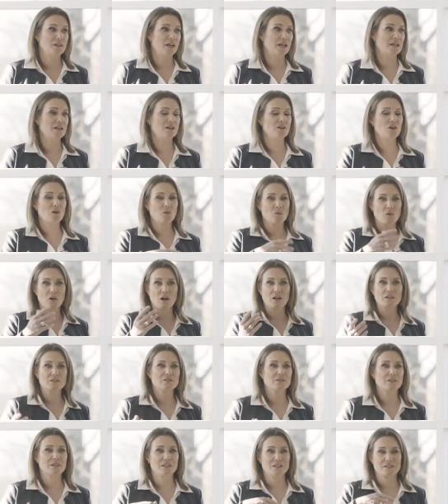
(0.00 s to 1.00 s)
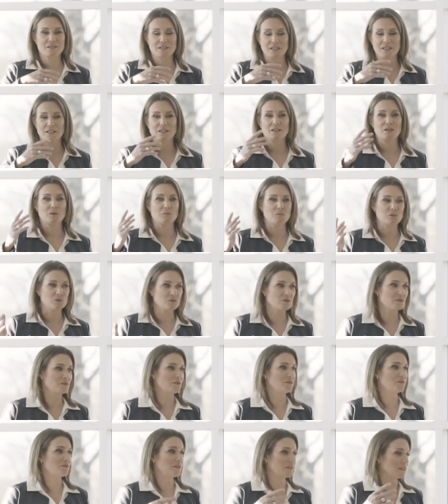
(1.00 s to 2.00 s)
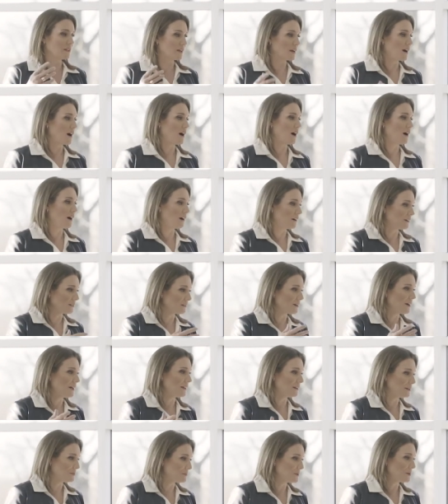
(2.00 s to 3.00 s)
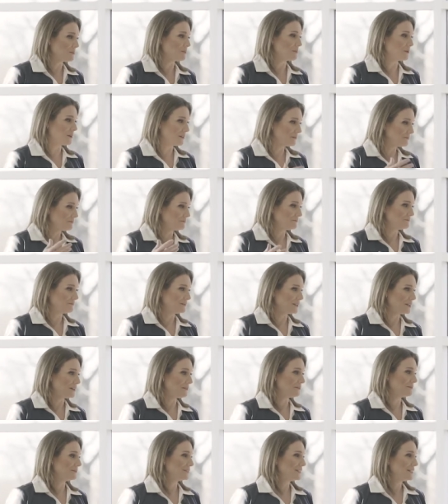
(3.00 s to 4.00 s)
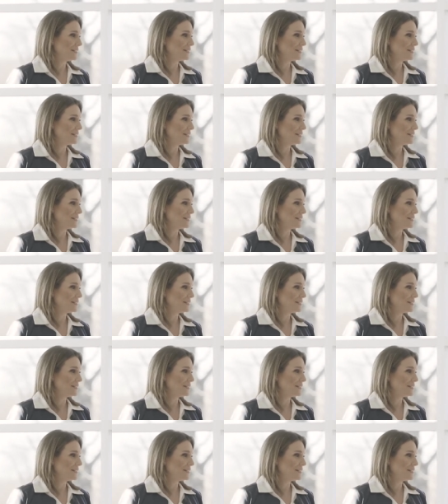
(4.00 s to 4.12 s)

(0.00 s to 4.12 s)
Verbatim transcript: And I know we're all doing things like, you know, Bluetooth in the car and calling people, you know.